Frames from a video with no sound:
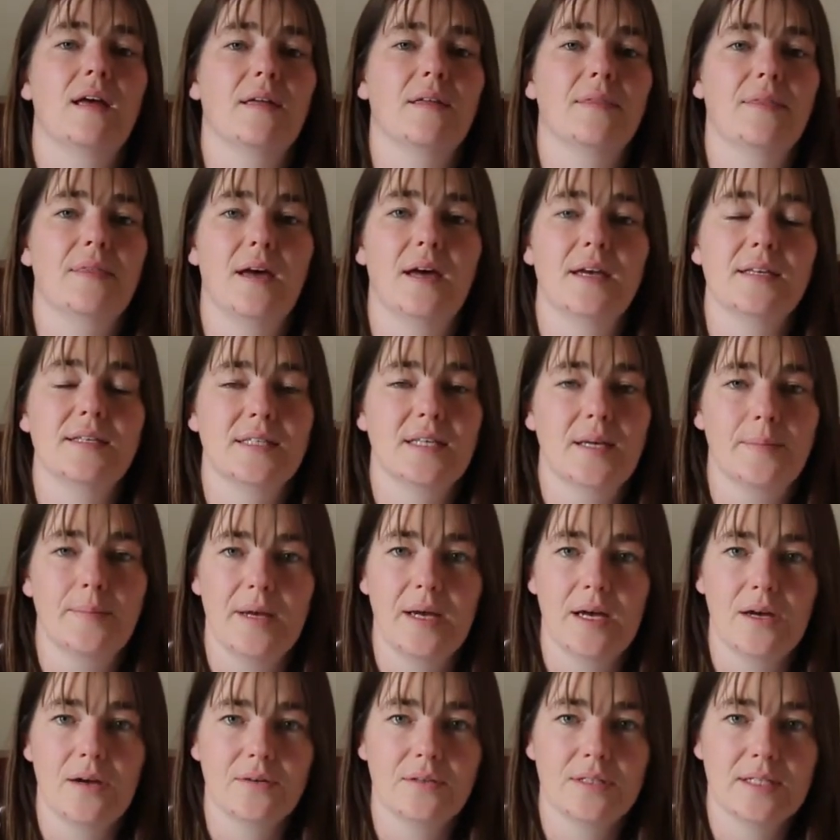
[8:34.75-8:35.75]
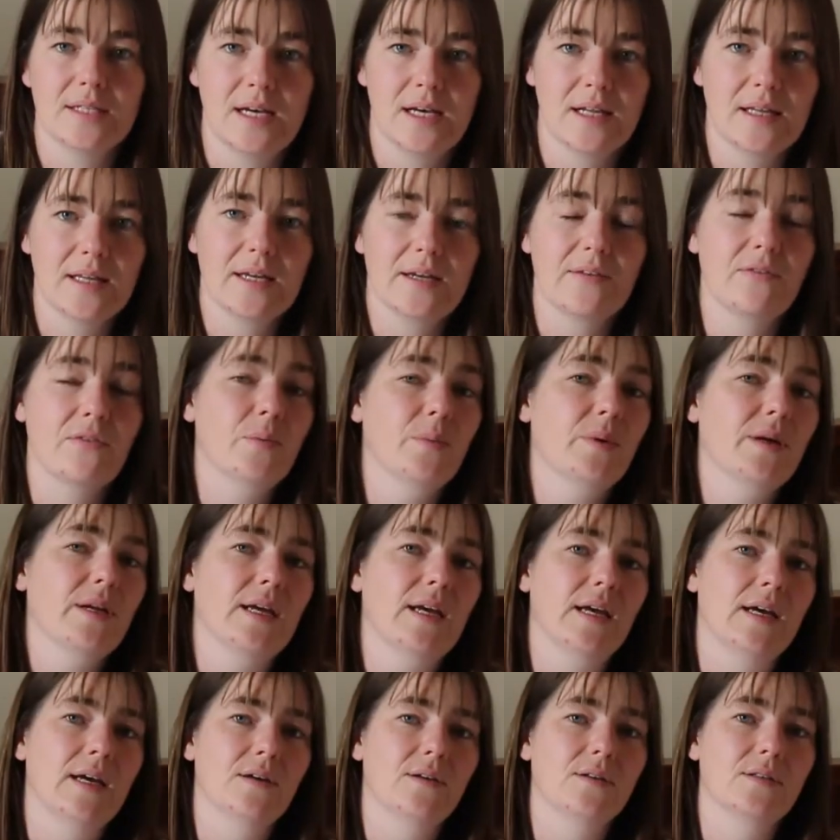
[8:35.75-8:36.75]
they somehow tell
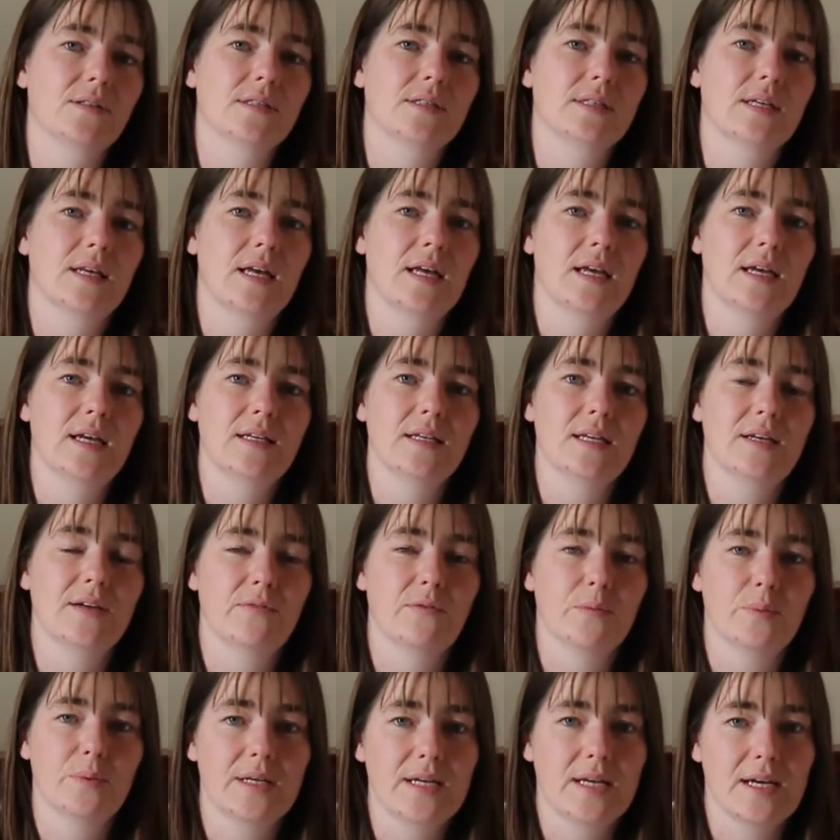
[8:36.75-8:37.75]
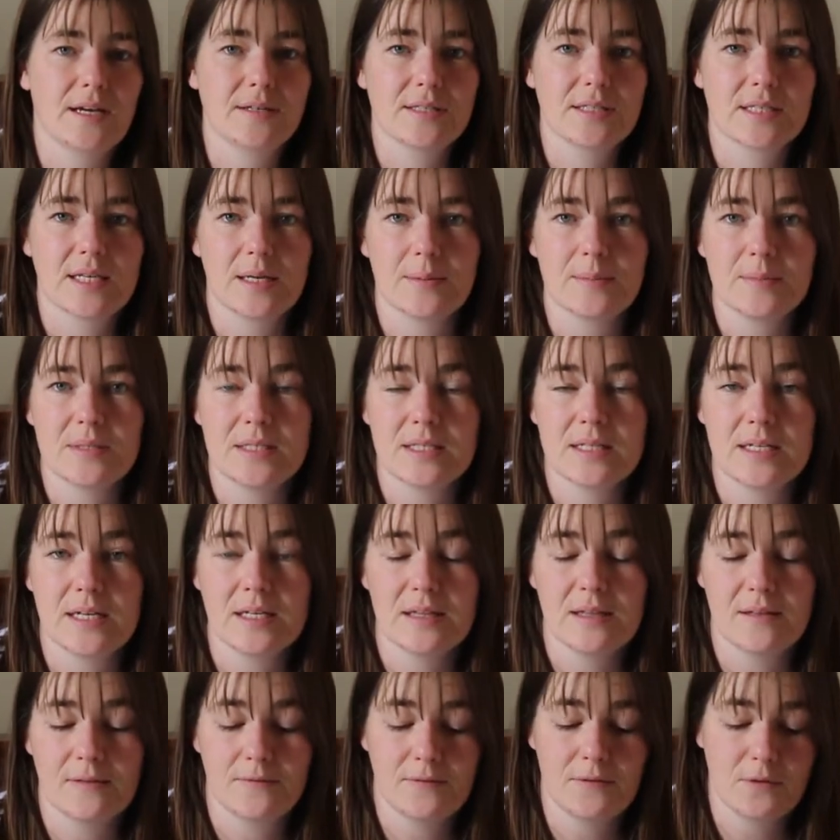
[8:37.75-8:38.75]
everybody else, and everybody else comes to
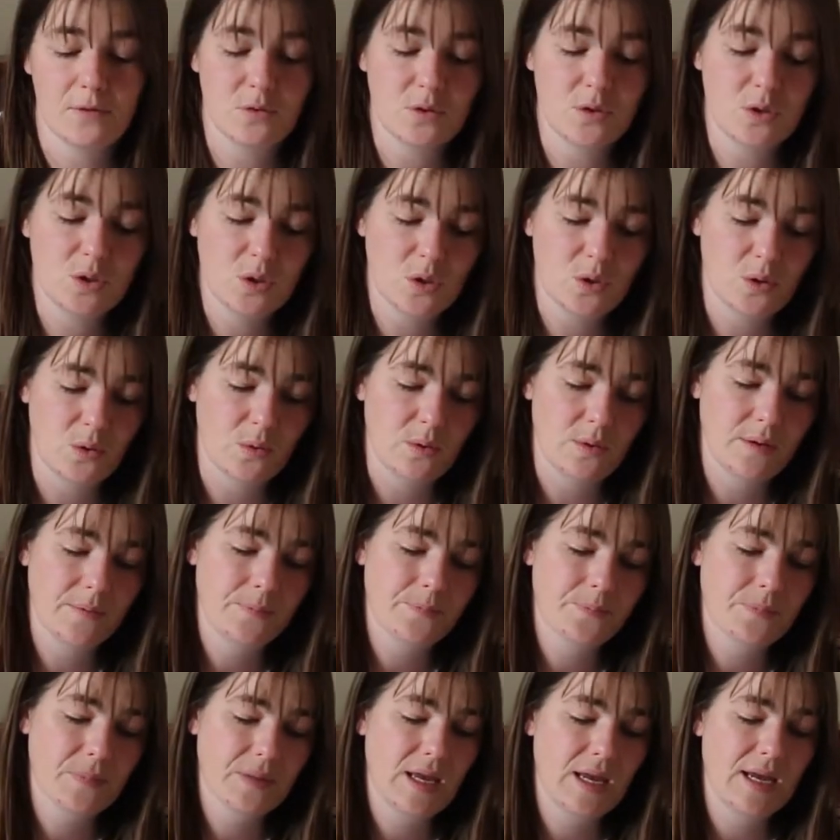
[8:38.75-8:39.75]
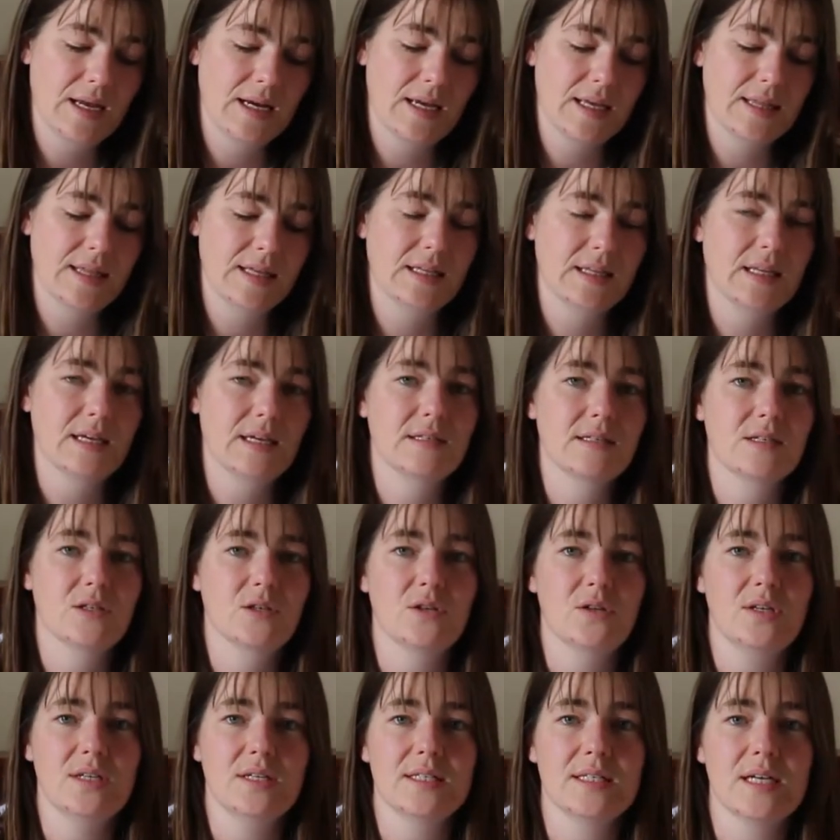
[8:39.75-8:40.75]
get the food too. And I think that's a
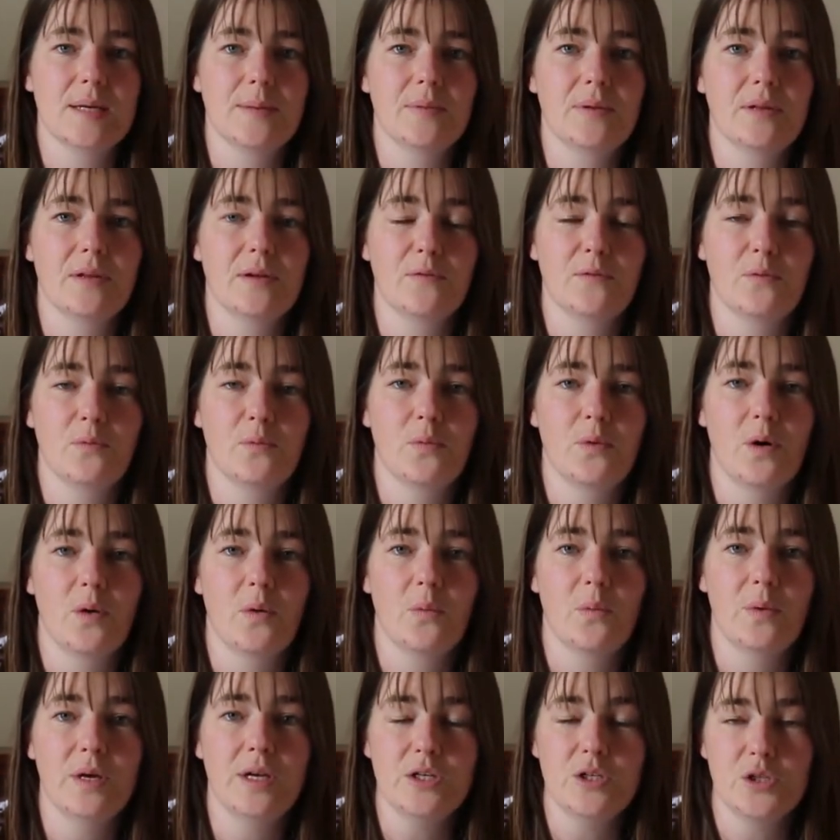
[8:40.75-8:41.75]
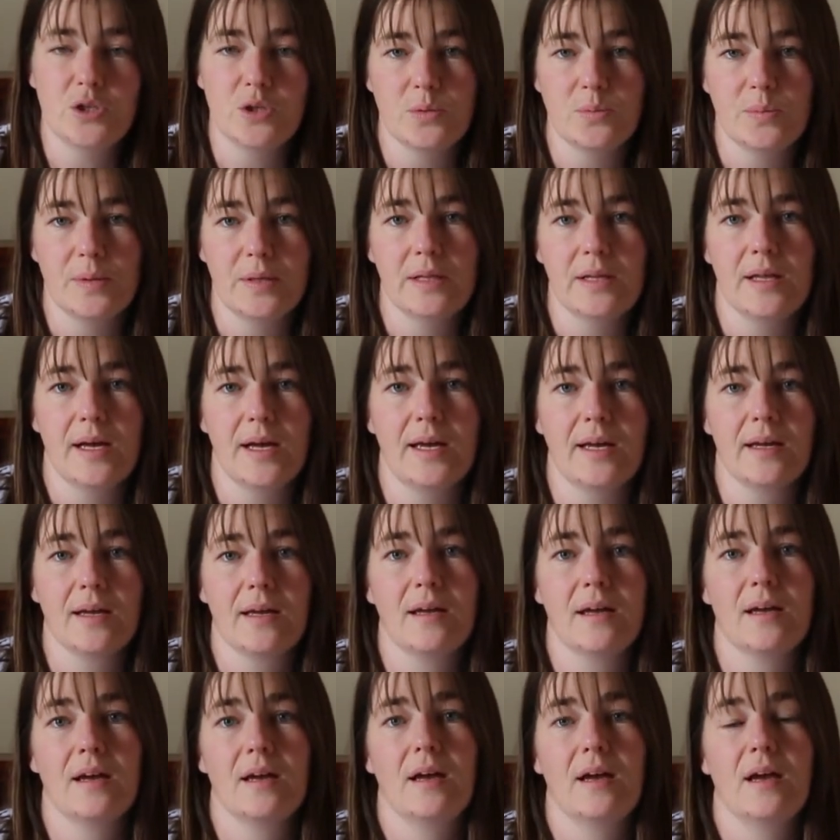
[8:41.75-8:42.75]
good example of what we should be like.
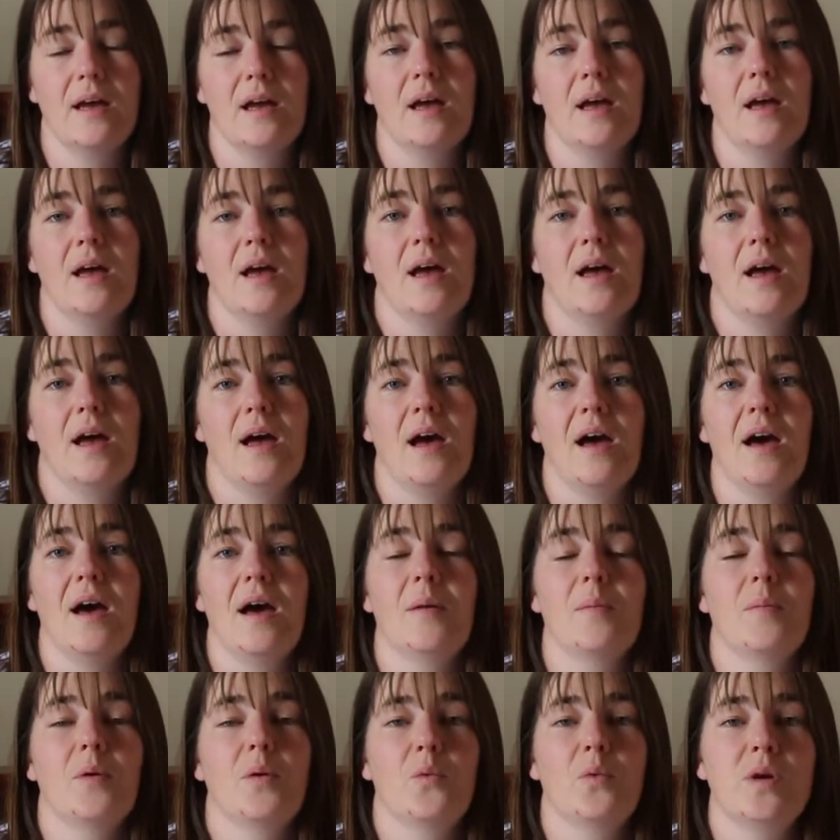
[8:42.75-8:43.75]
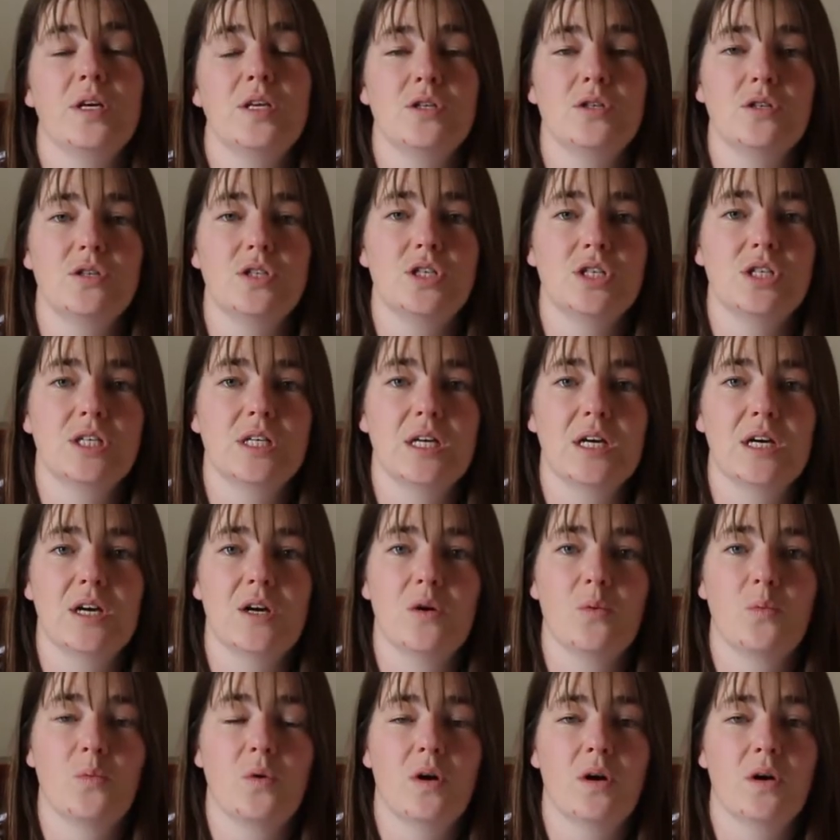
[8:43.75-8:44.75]
We should
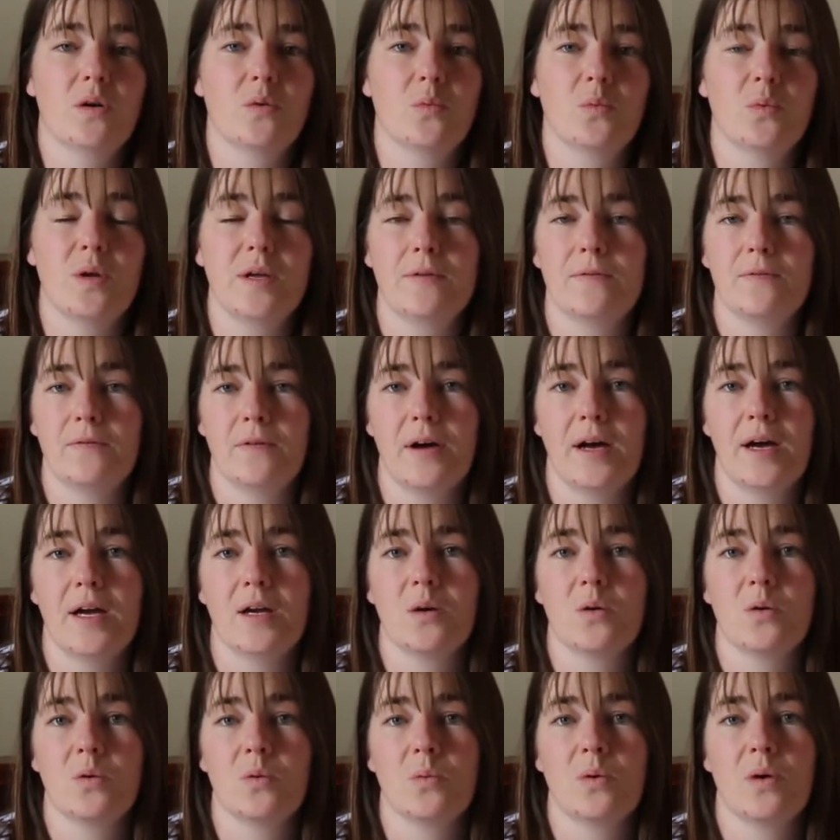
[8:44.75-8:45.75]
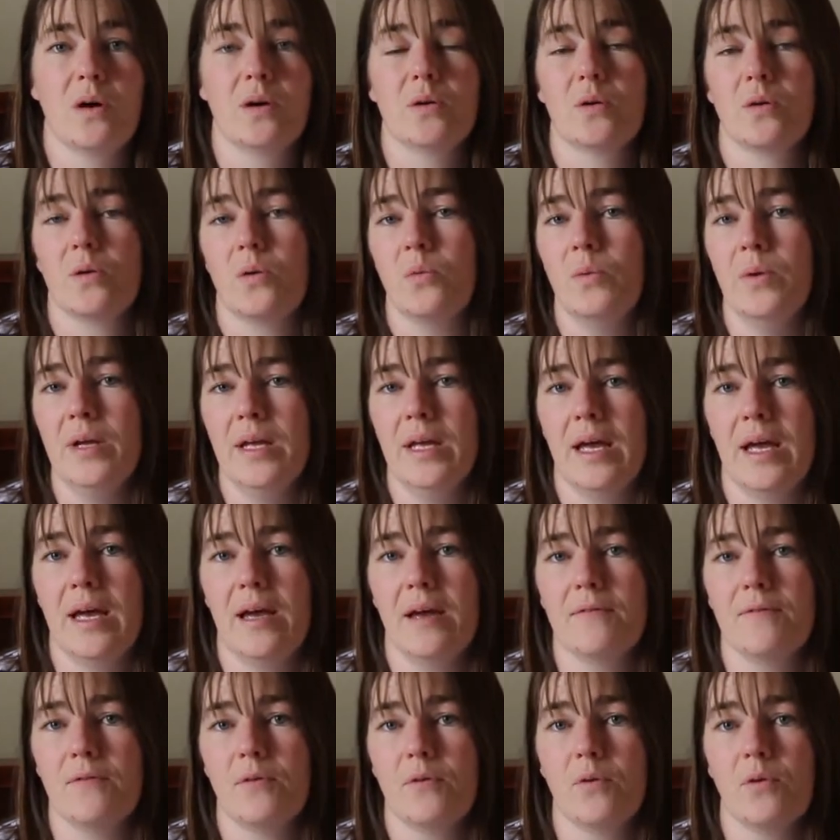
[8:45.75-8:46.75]
share what we find or what we
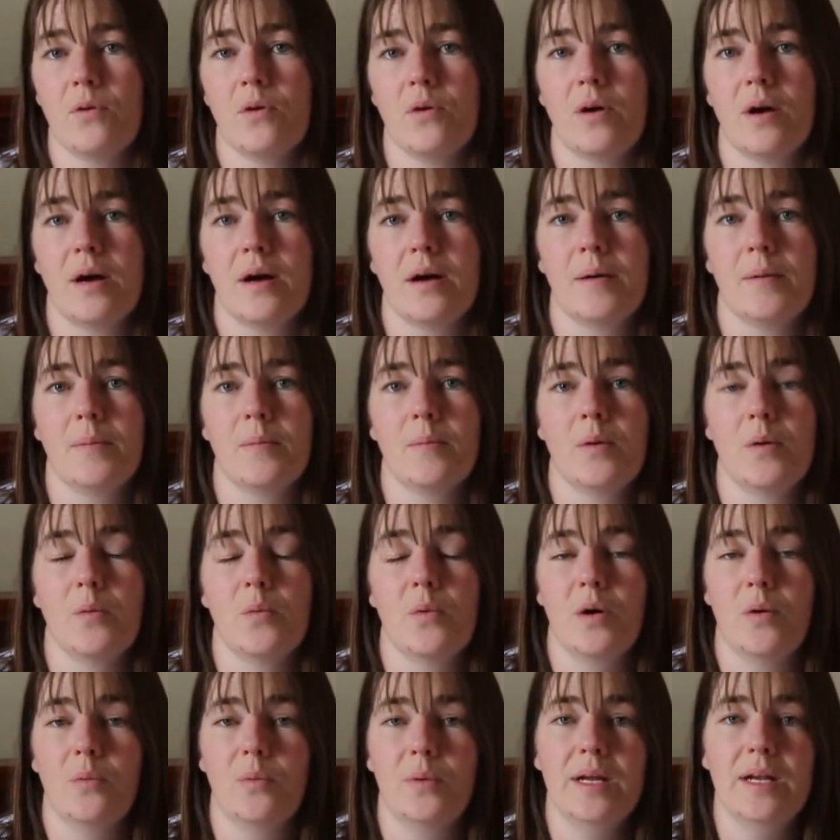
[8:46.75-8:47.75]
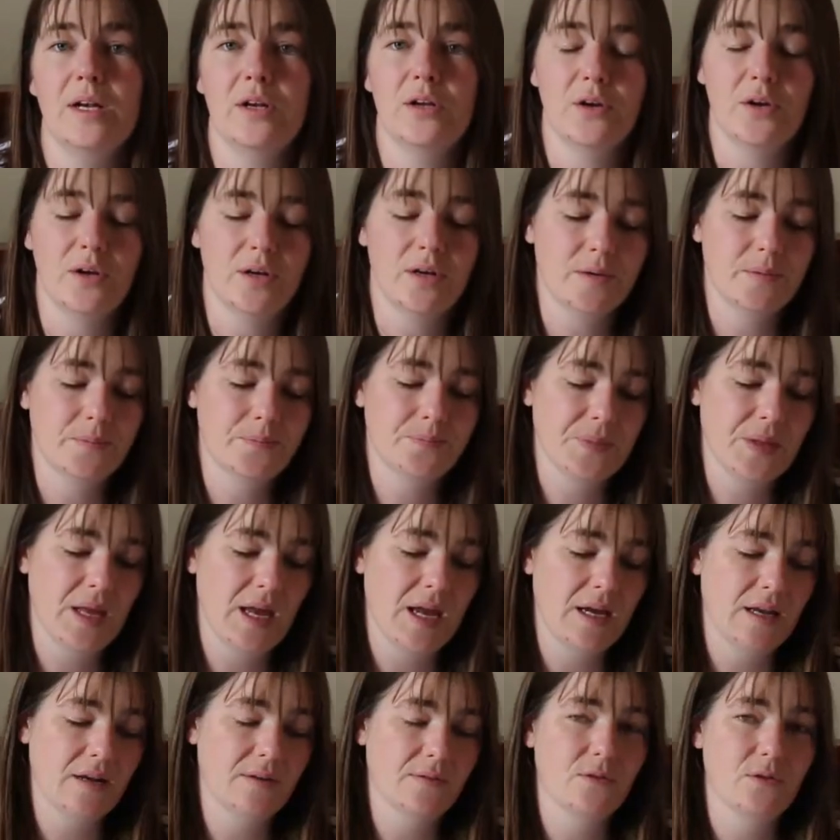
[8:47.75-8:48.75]
have or what we learn.
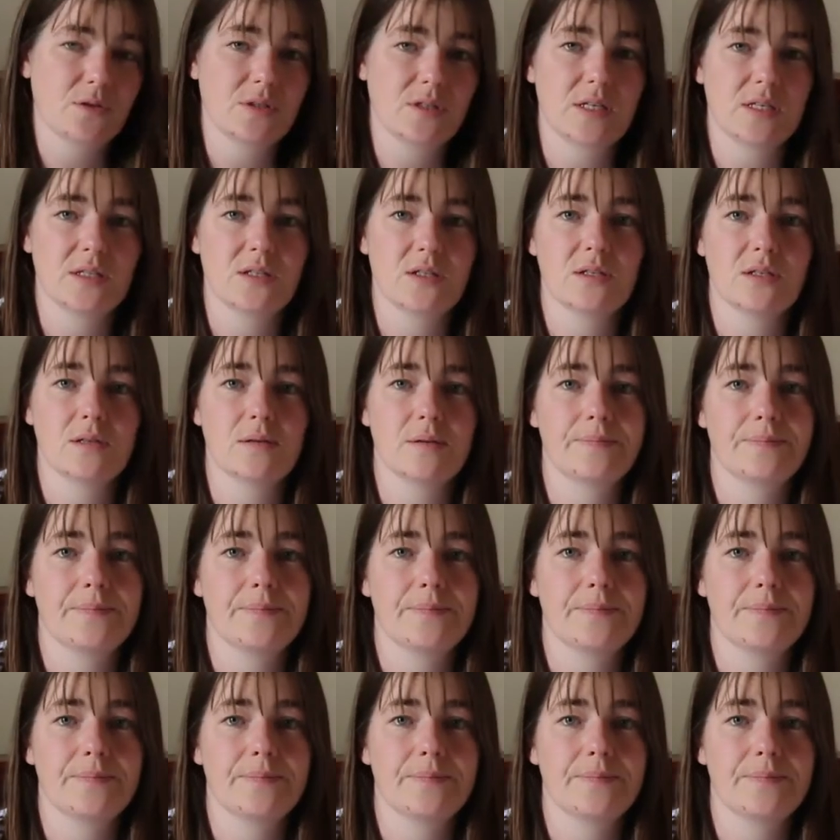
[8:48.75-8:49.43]
And of course there's